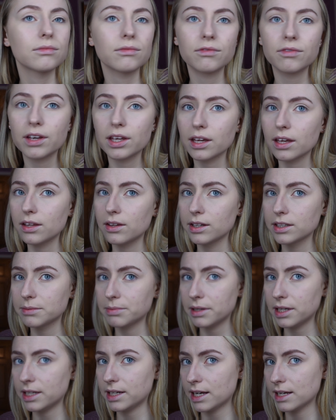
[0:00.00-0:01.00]
I feel like it looks
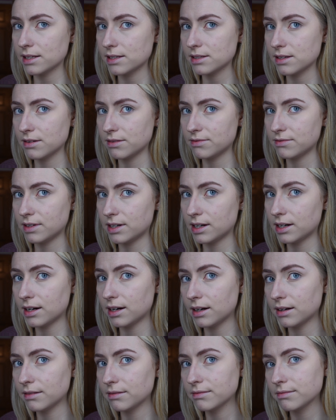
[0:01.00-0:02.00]
pretty nice so
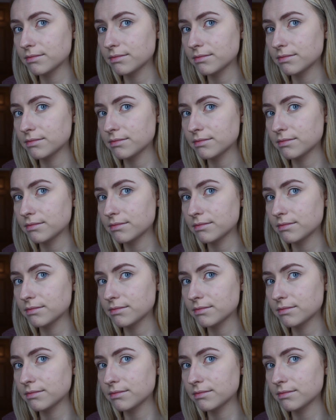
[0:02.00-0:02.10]
far.